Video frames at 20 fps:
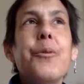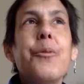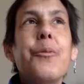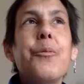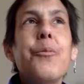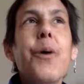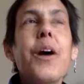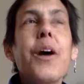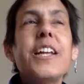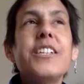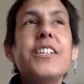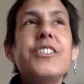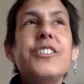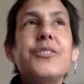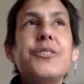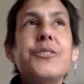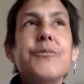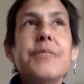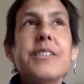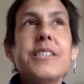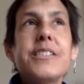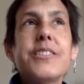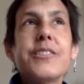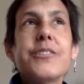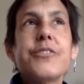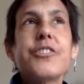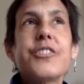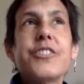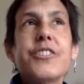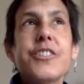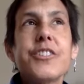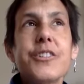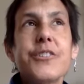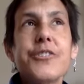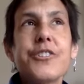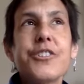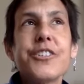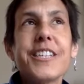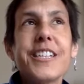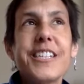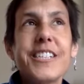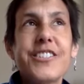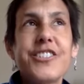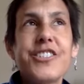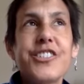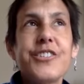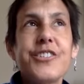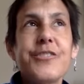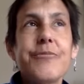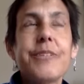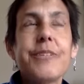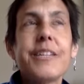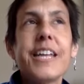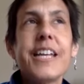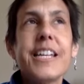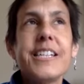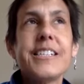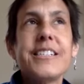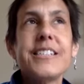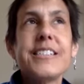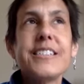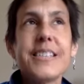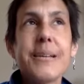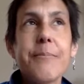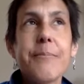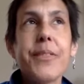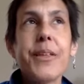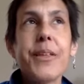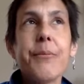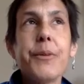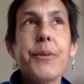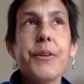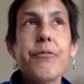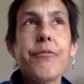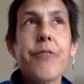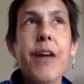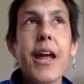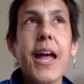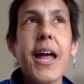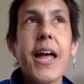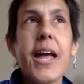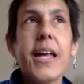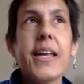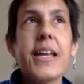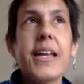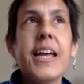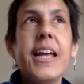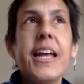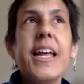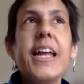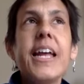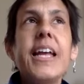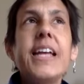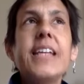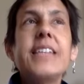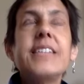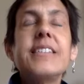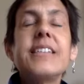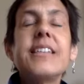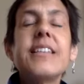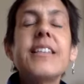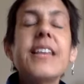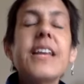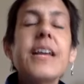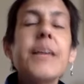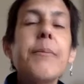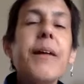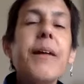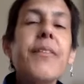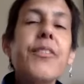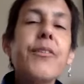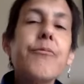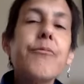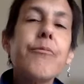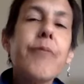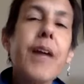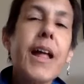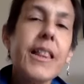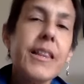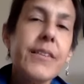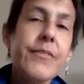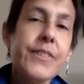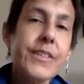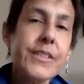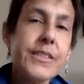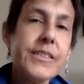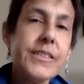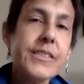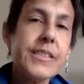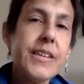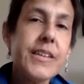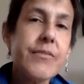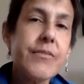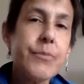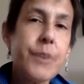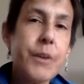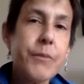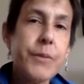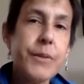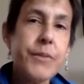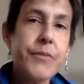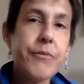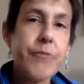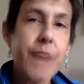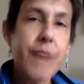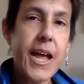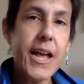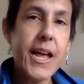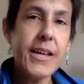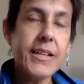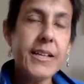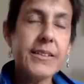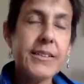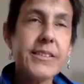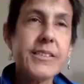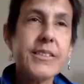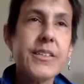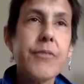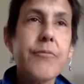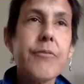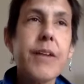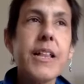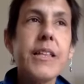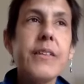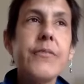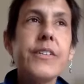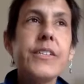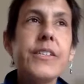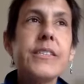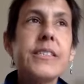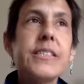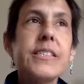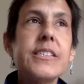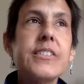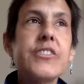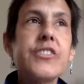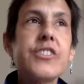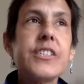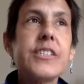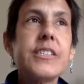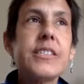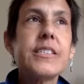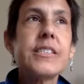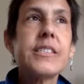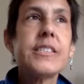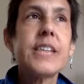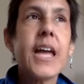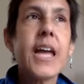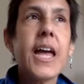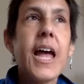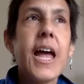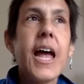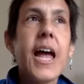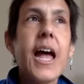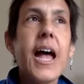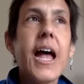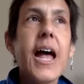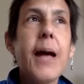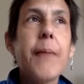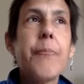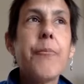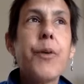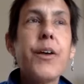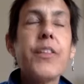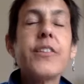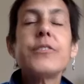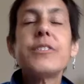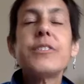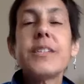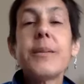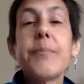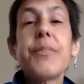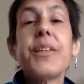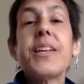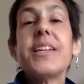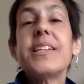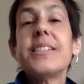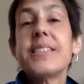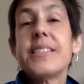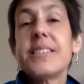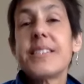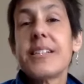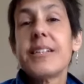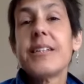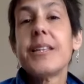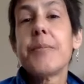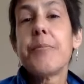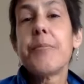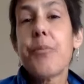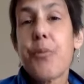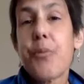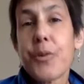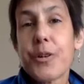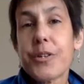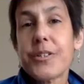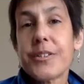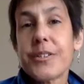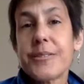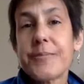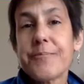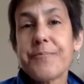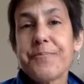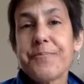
wanting you to research a social issue related to something we've read is to think about the relevance of what we've read. So relevance is just whether something is still important.